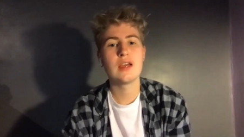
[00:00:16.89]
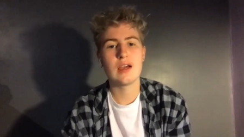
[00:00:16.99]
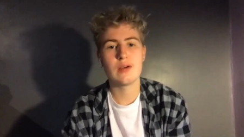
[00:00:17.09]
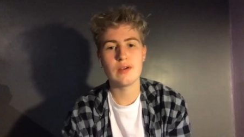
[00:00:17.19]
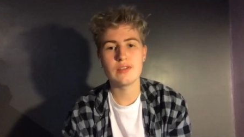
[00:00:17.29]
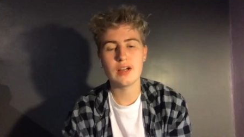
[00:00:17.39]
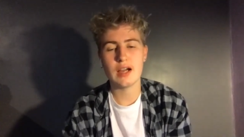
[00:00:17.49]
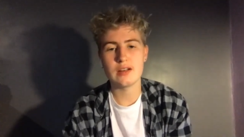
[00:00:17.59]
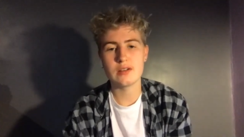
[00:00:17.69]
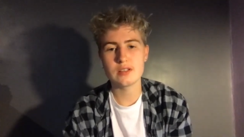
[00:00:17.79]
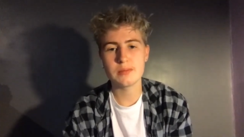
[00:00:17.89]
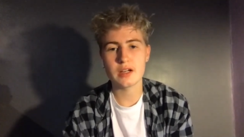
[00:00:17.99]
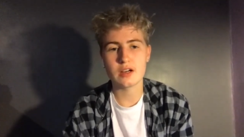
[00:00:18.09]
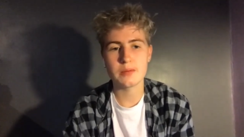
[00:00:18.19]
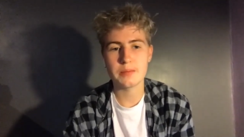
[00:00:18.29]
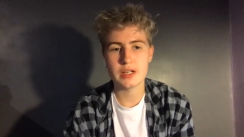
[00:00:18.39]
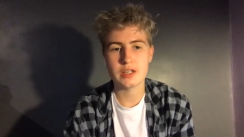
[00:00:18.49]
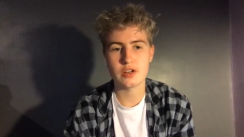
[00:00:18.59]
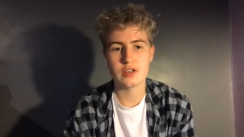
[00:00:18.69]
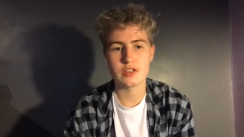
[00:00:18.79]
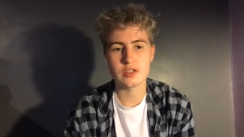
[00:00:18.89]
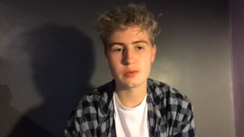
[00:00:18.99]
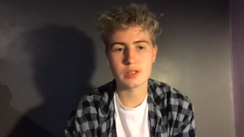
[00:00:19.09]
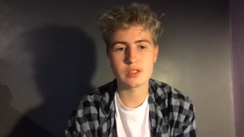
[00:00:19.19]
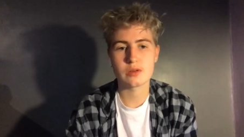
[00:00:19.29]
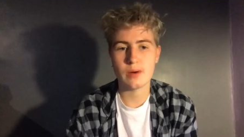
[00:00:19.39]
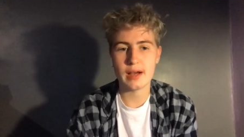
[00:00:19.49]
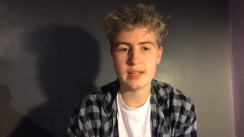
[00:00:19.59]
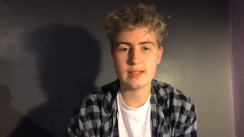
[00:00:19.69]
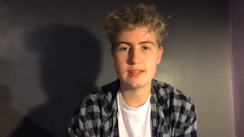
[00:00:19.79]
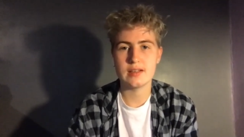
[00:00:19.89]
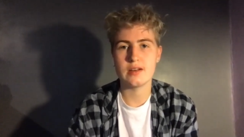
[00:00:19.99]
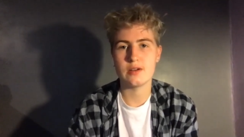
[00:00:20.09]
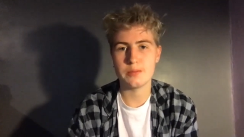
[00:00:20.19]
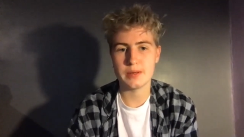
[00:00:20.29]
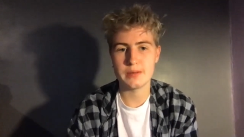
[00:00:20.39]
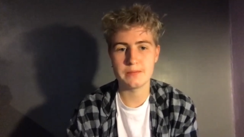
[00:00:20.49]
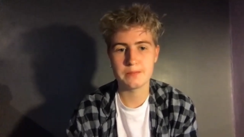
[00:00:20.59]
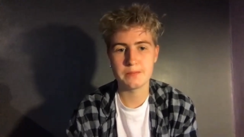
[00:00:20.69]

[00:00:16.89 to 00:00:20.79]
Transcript: However, I noticed my heart being drawn to the words quiet and open.